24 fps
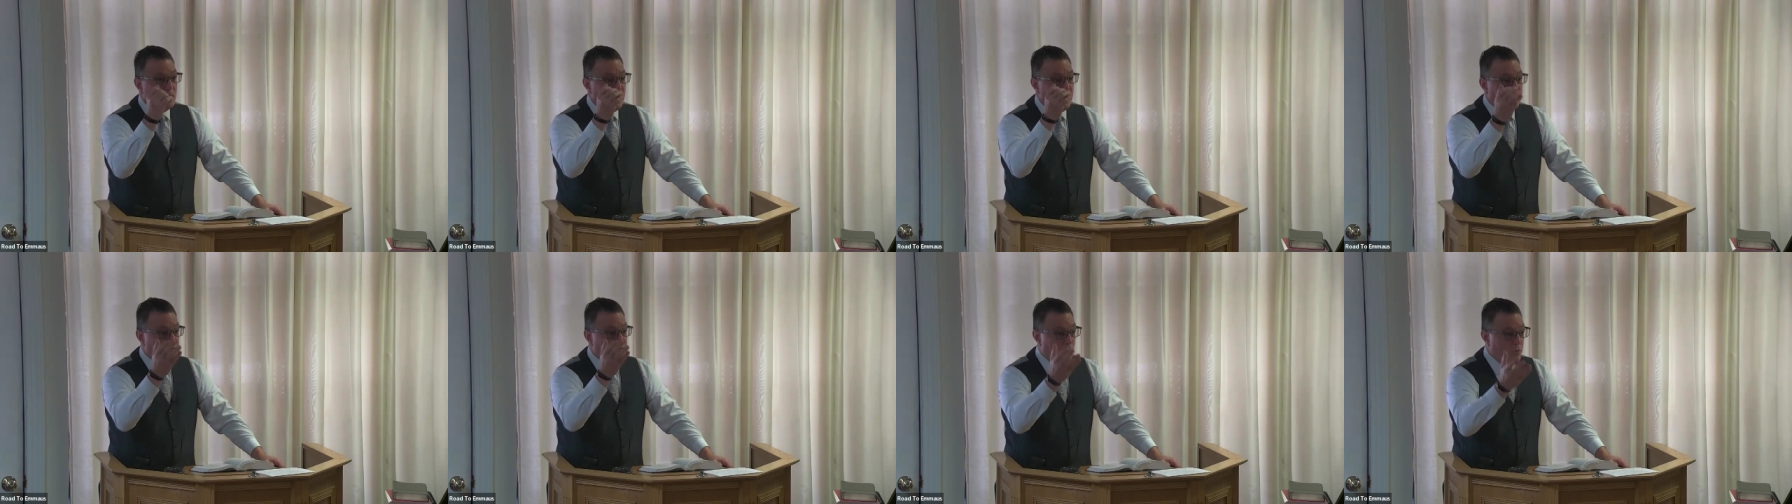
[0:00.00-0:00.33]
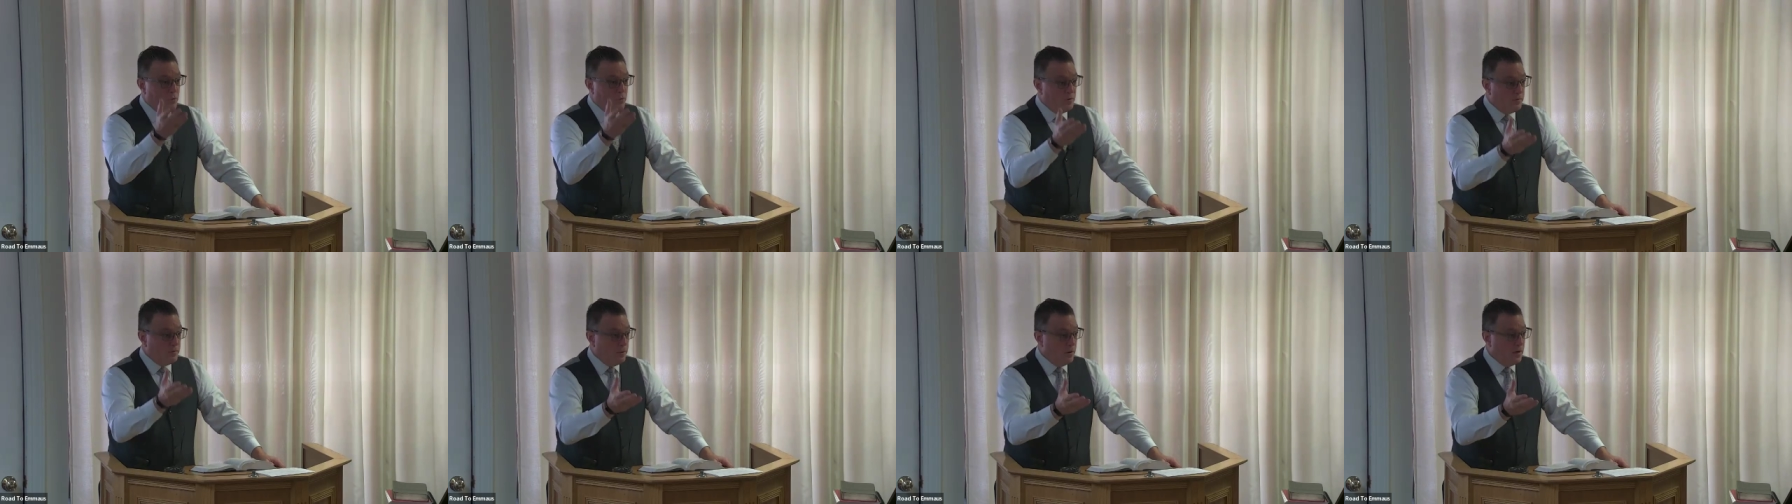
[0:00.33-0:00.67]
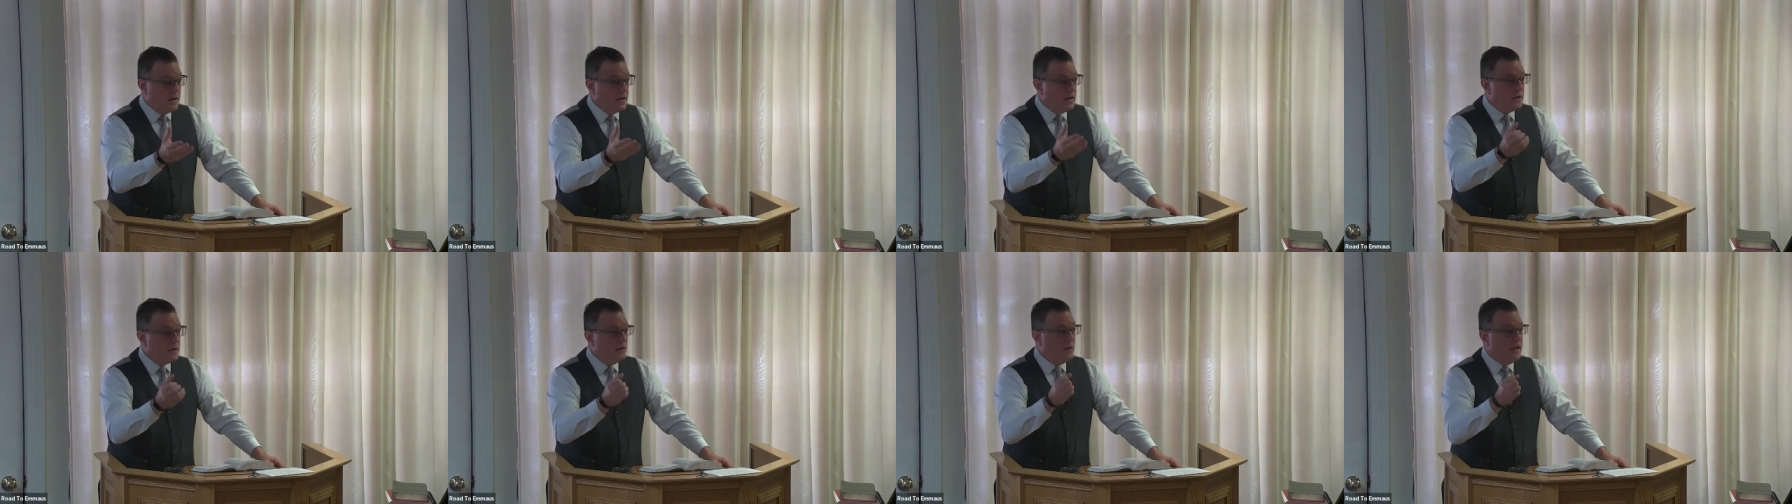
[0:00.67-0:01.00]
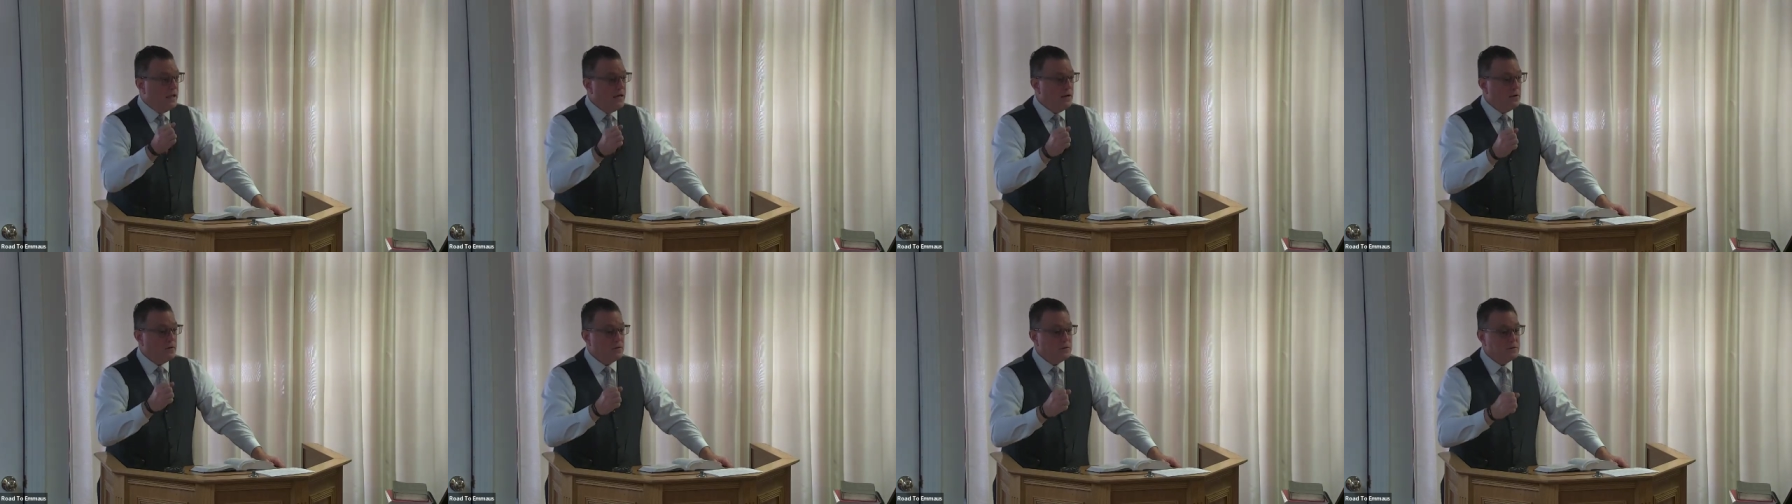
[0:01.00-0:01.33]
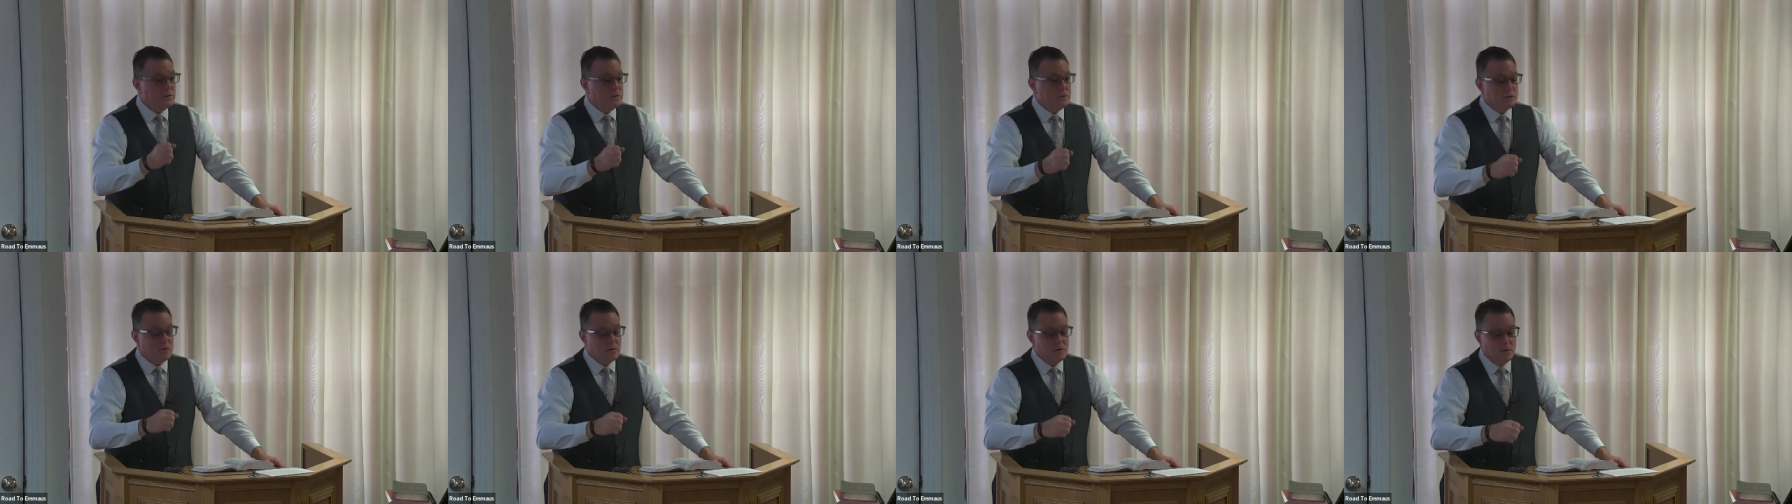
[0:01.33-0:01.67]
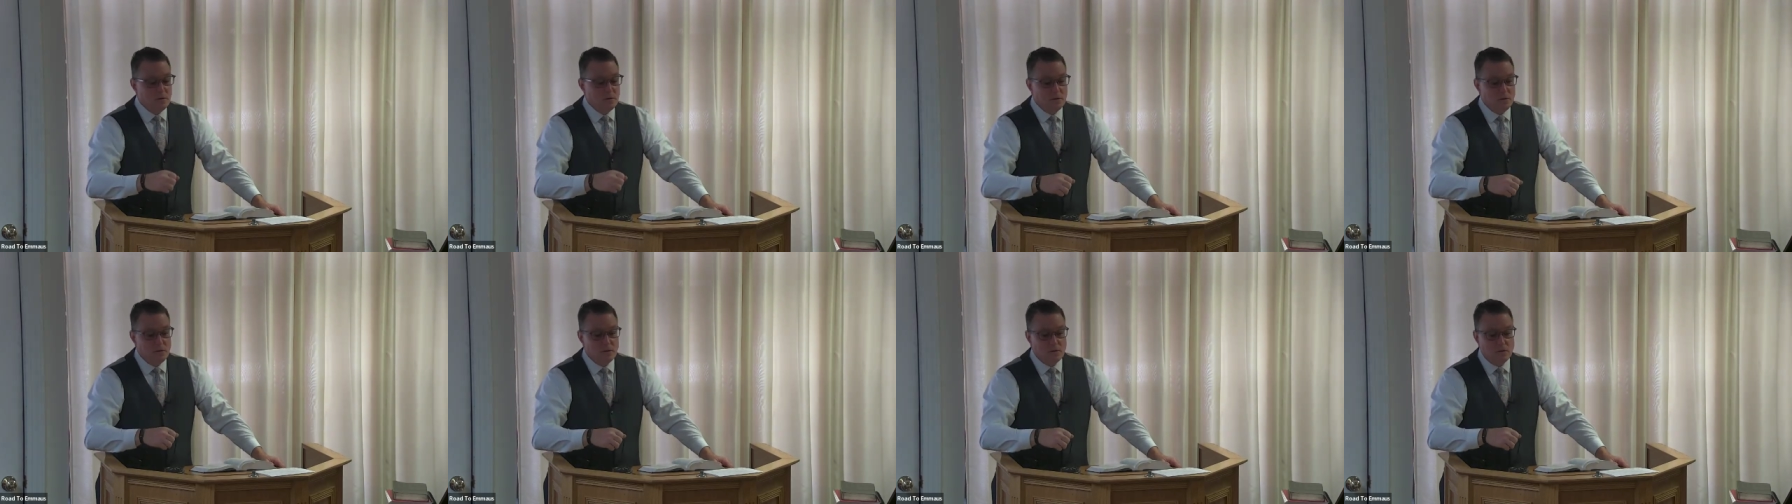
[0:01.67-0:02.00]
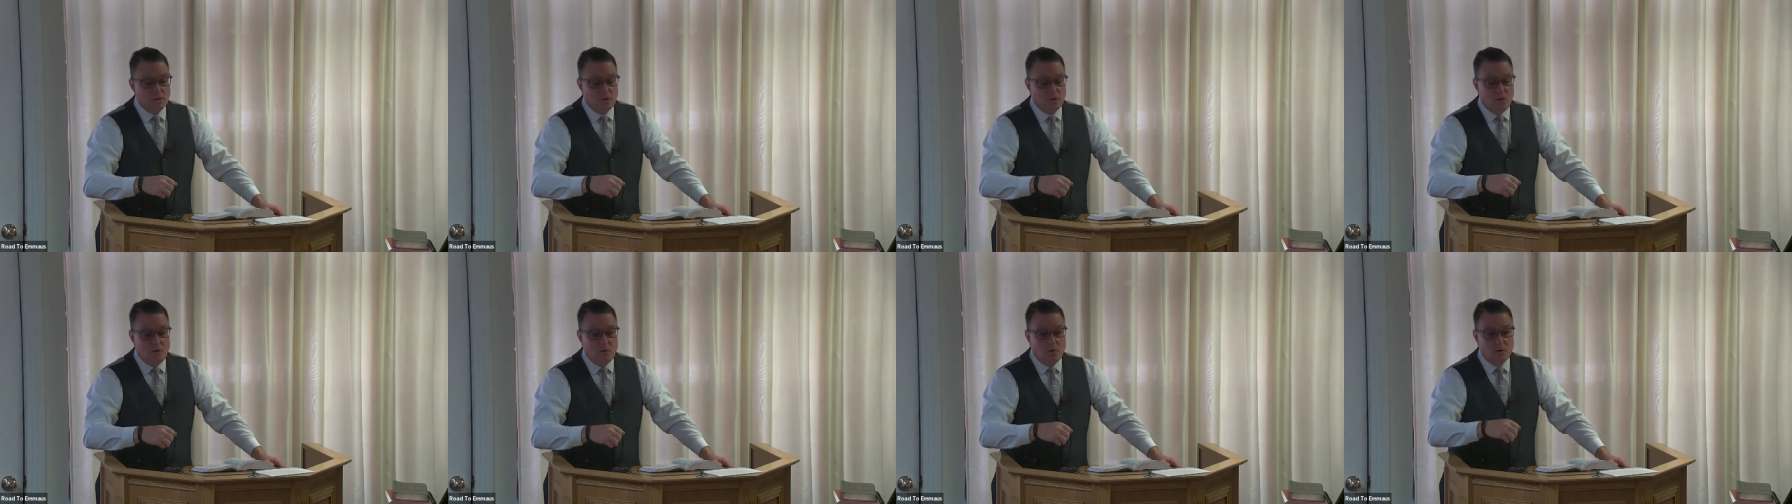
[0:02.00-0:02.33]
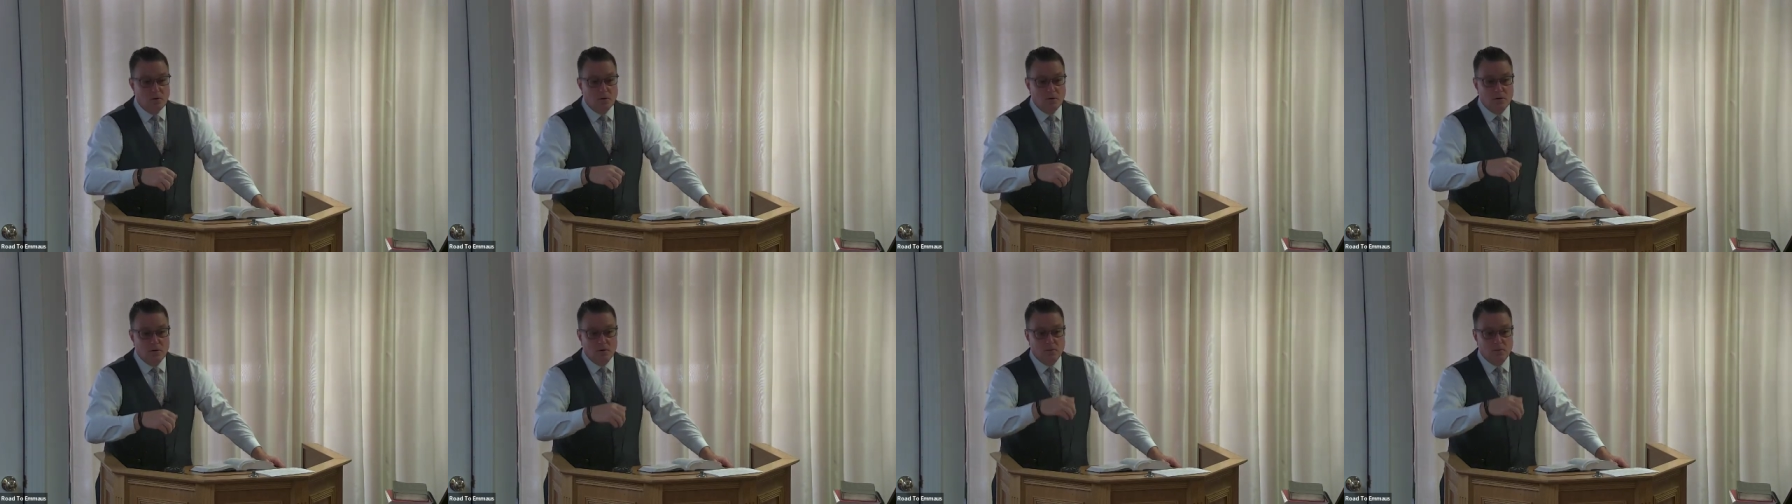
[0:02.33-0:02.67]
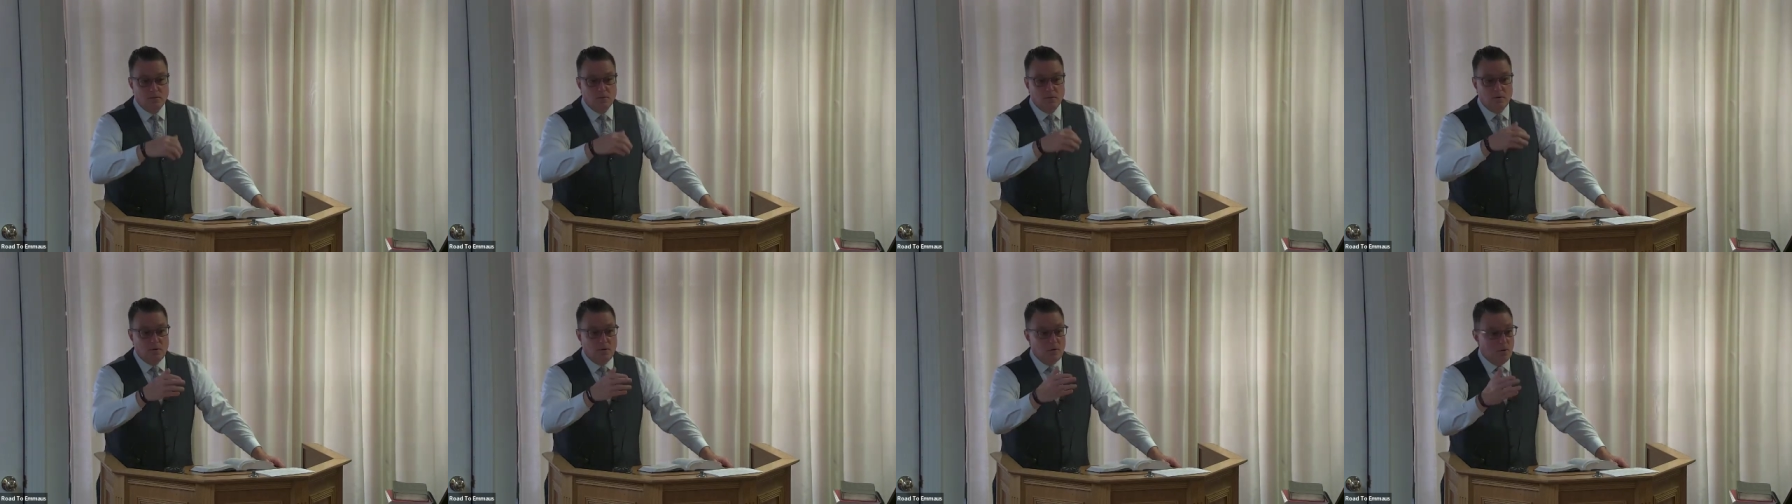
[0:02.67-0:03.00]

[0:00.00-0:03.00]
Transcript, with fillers: even with political leaders, or